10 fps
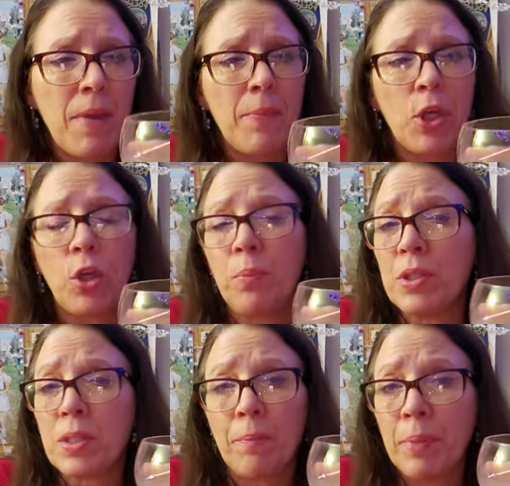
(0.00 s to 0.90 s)
maybe you could
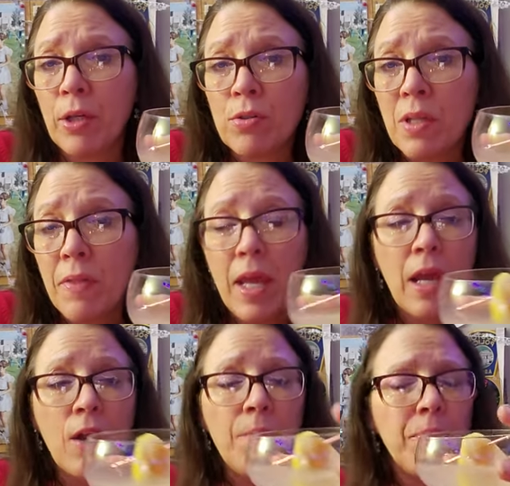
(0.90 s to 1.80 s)
put some bitters in
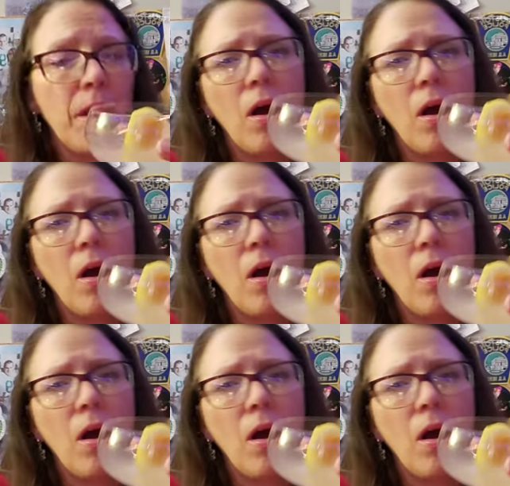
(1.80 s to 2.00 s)
there.